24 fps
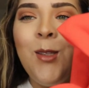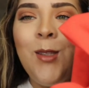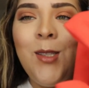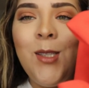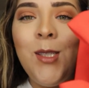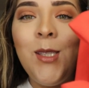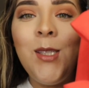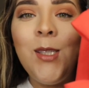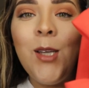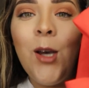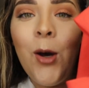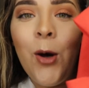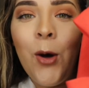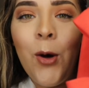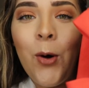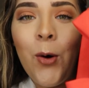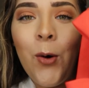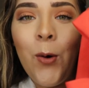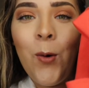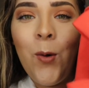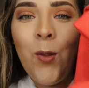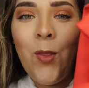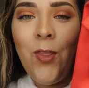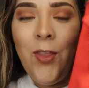
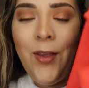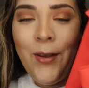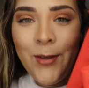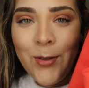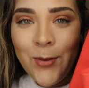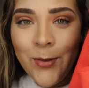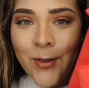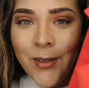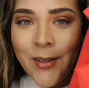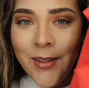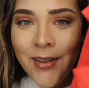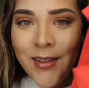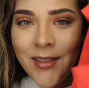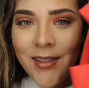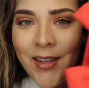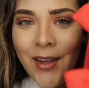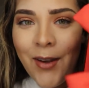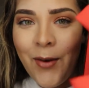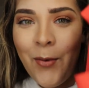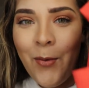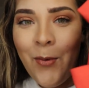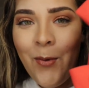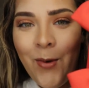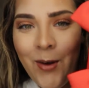So this one is
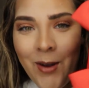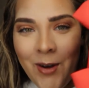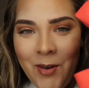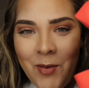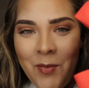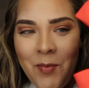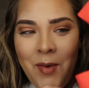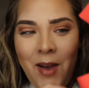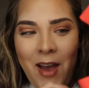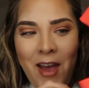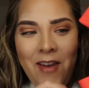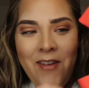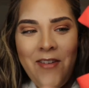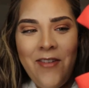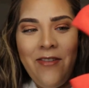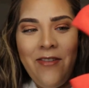like one of my